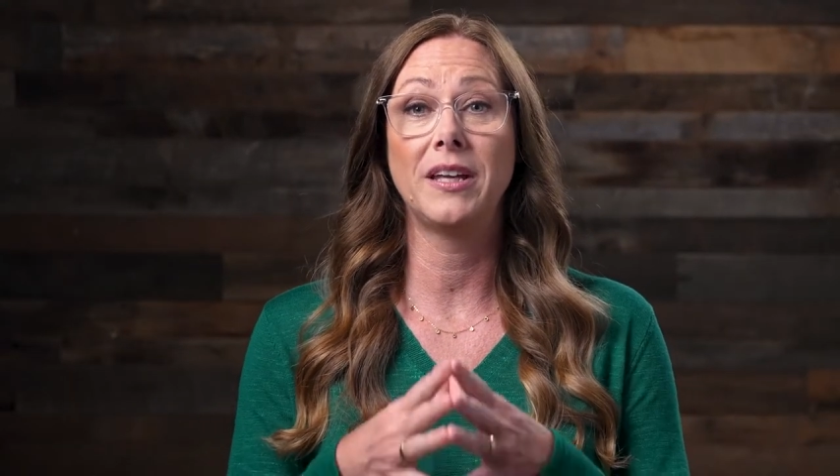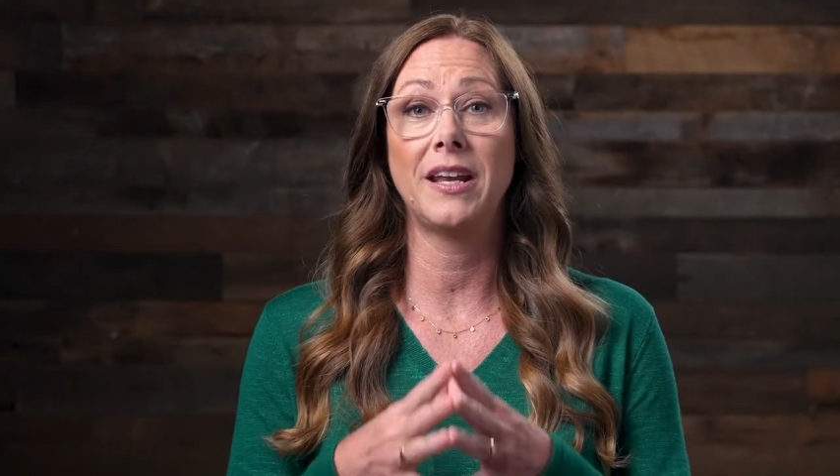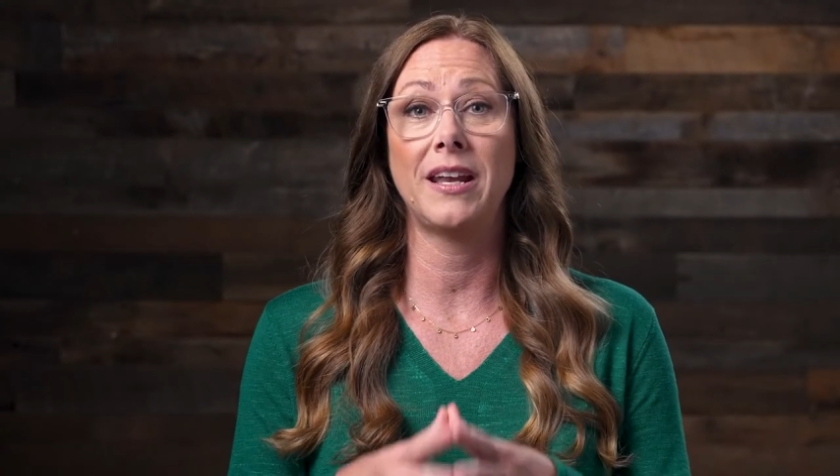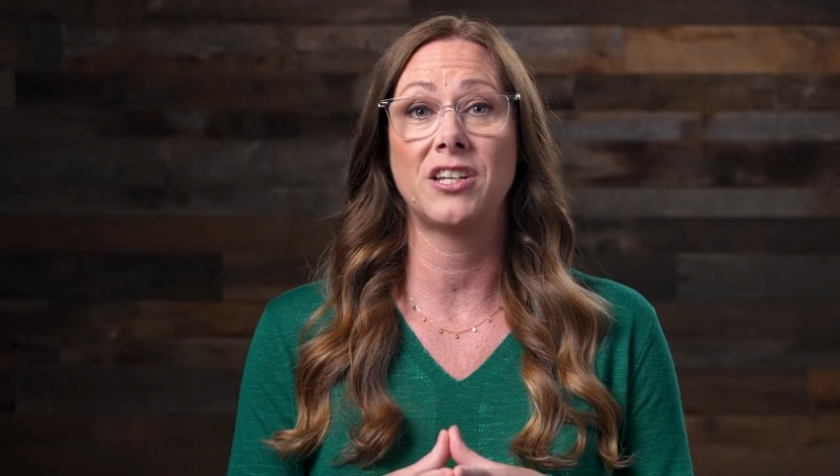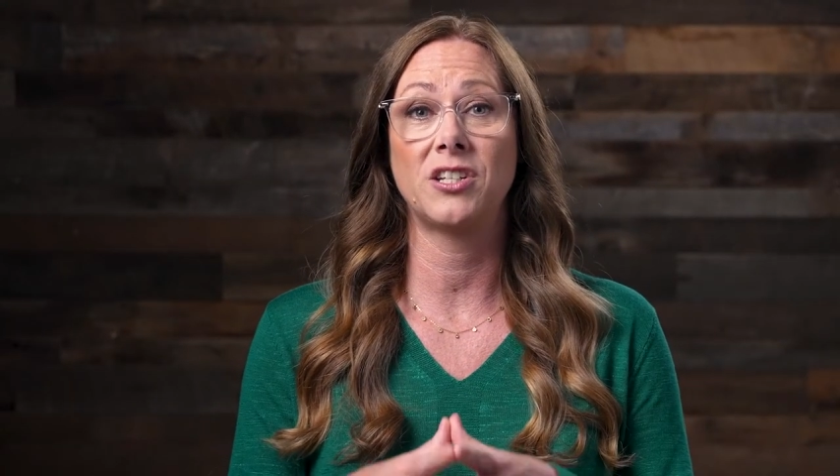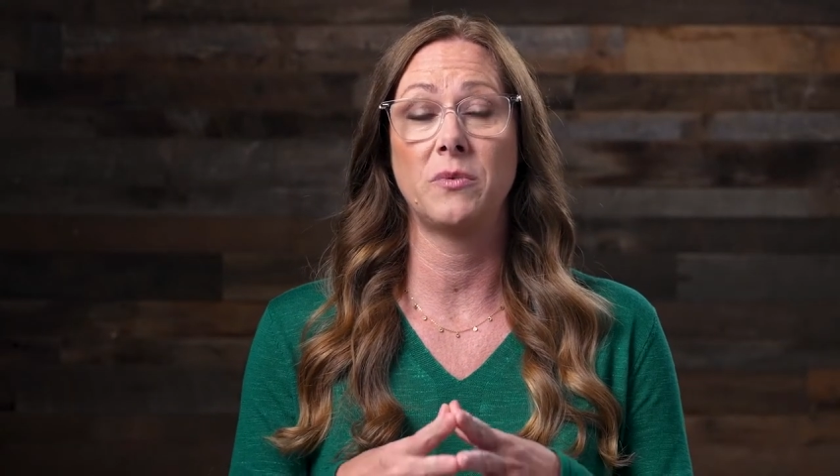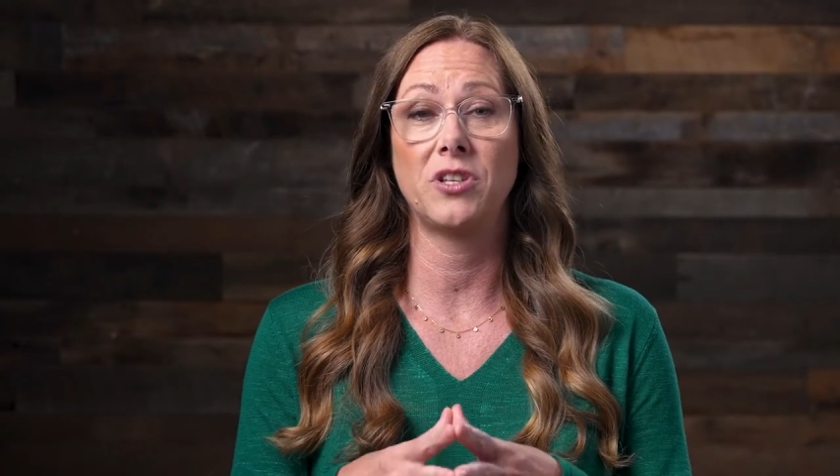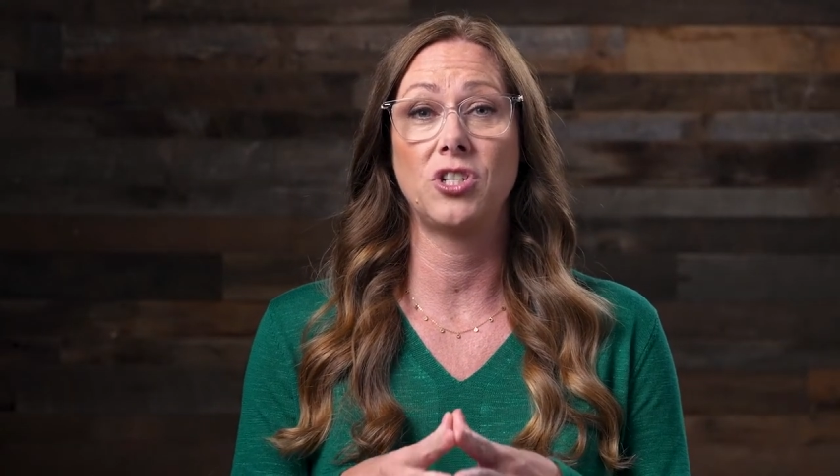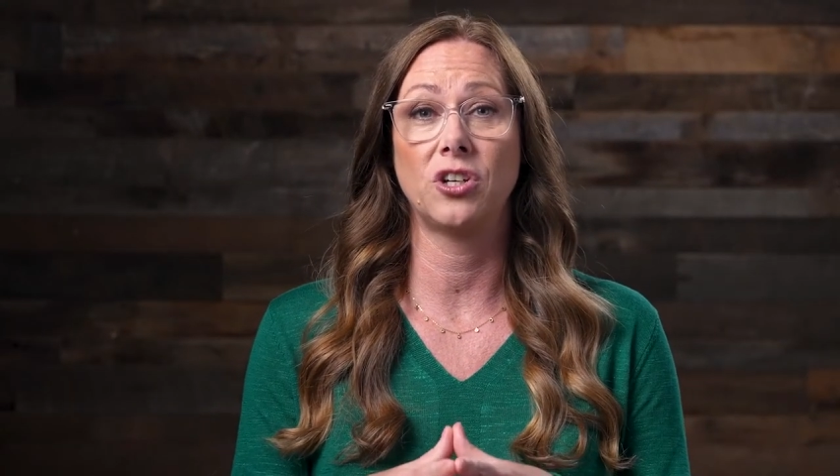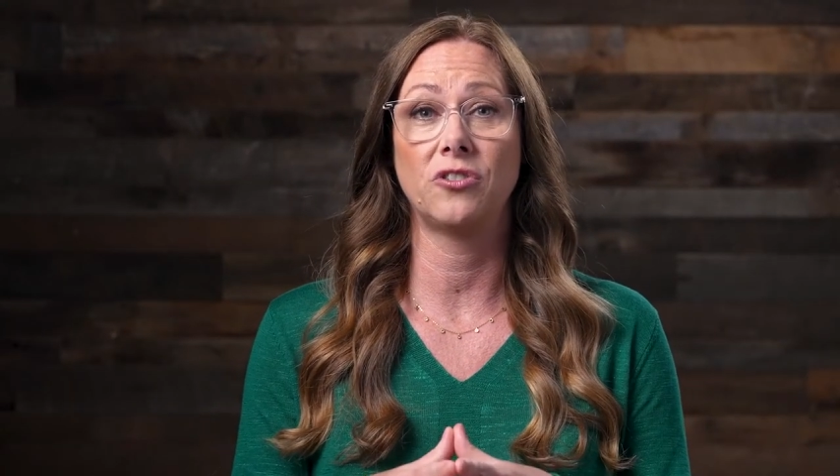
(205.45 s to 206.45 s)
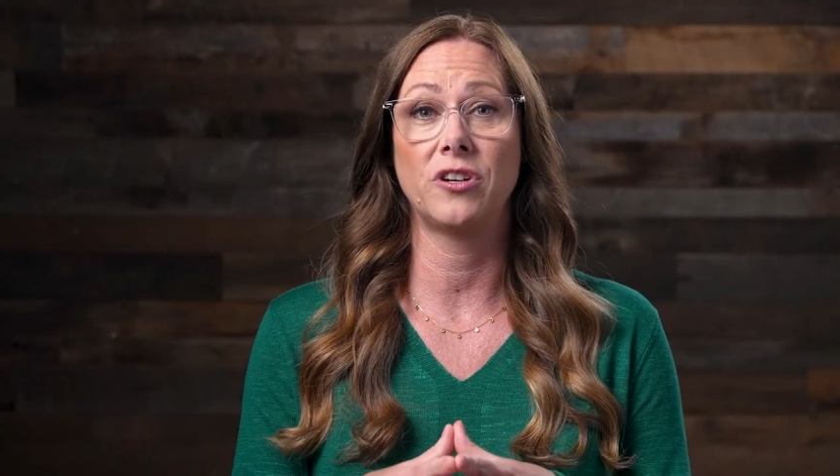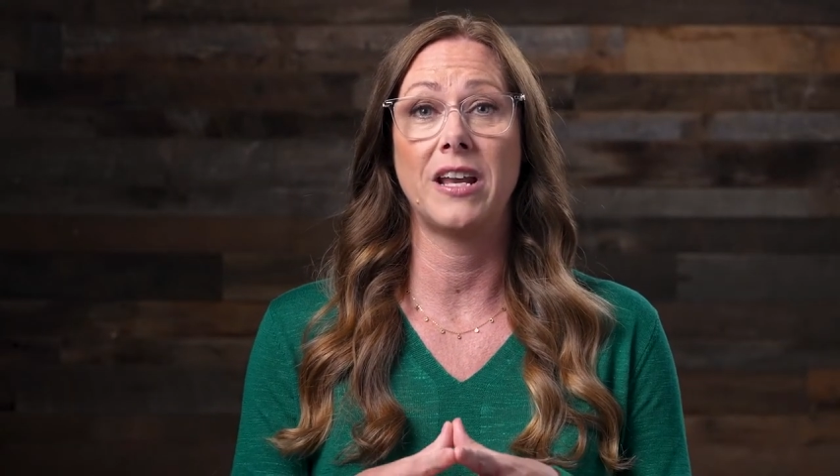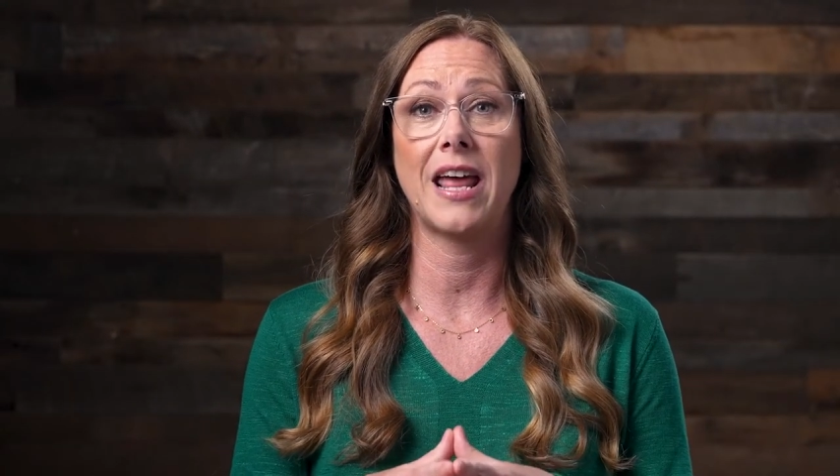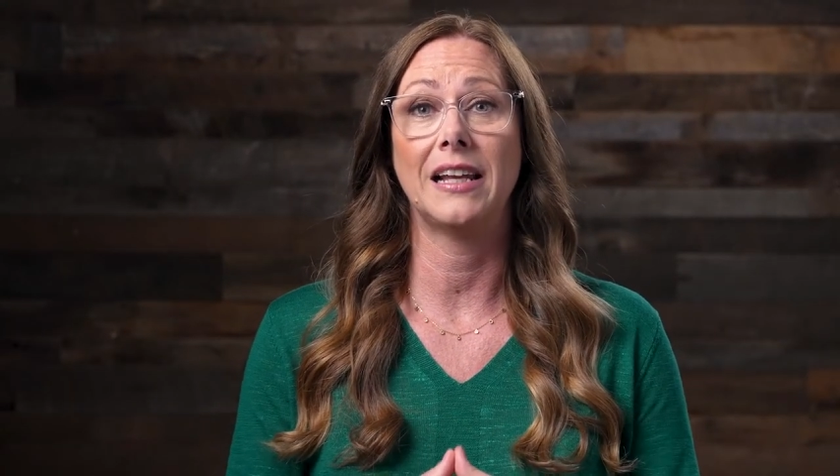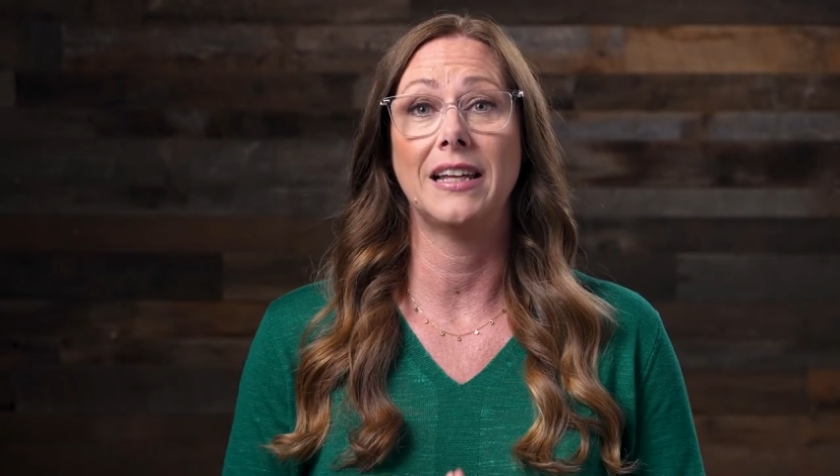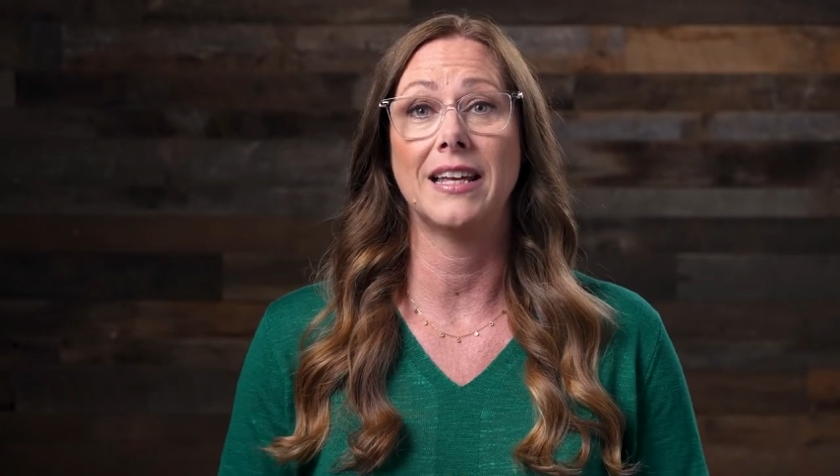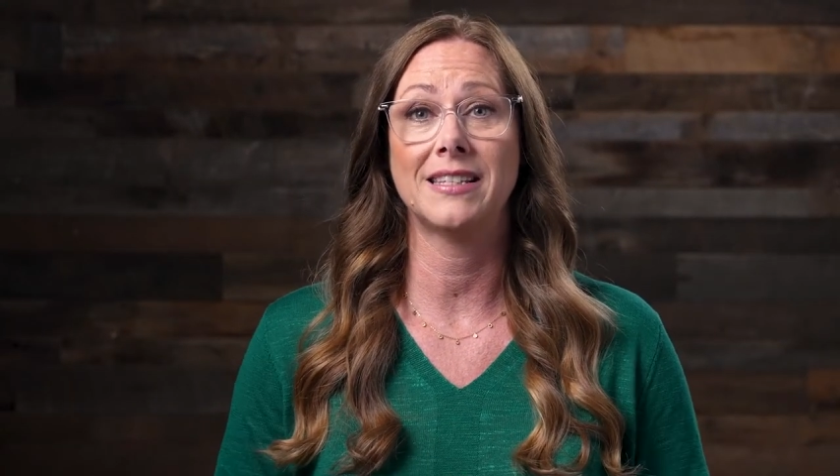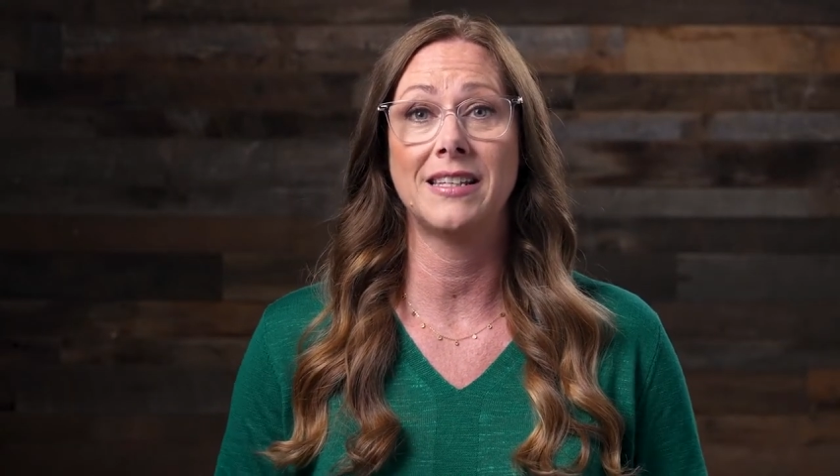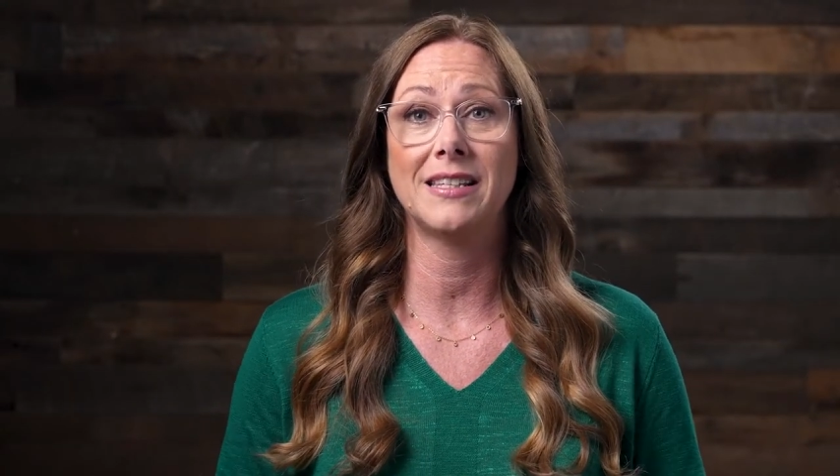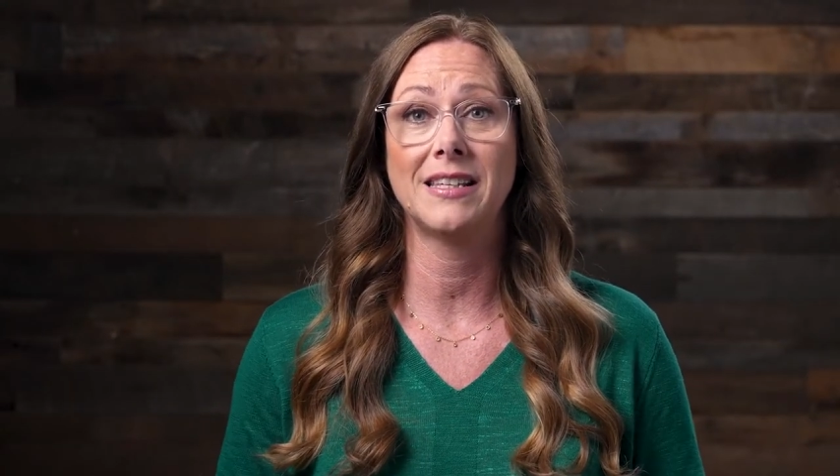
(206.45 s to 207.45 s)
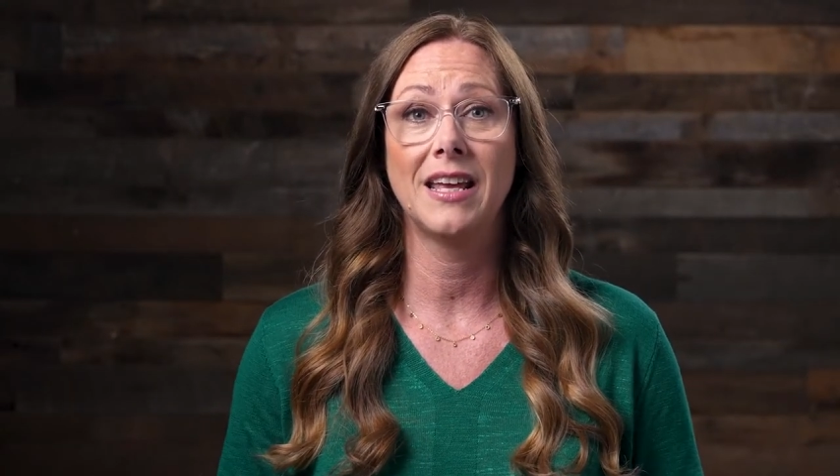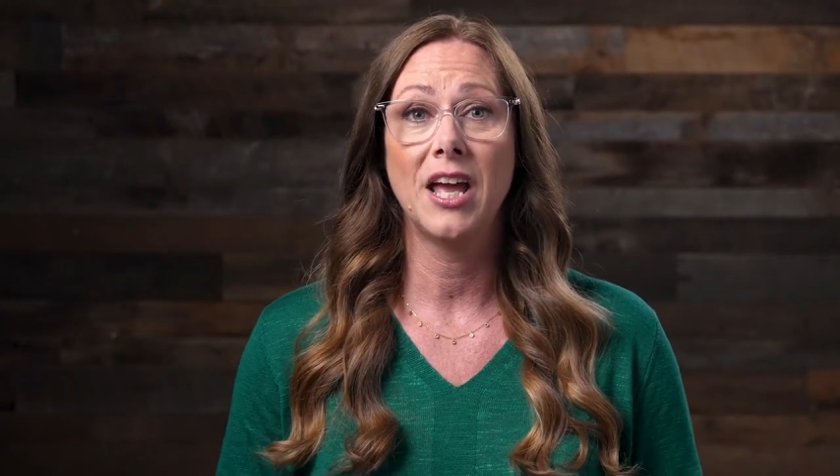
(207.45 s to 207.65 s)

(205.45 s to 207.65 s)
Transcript: connection with children and adolescents